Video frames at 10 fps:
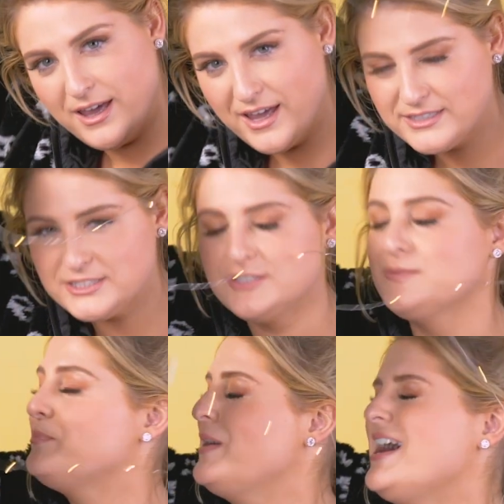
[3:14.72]

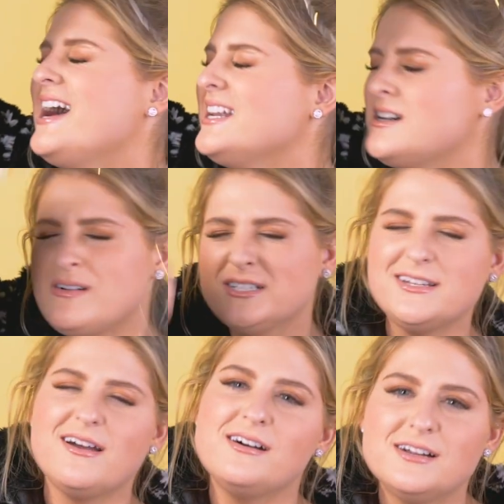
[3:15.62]
Extra bright, I want
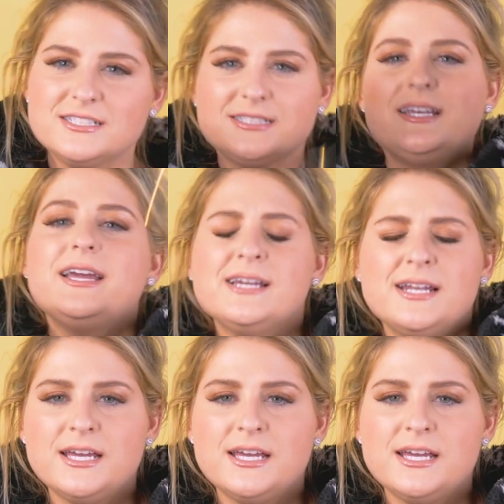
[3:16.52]
y'all to see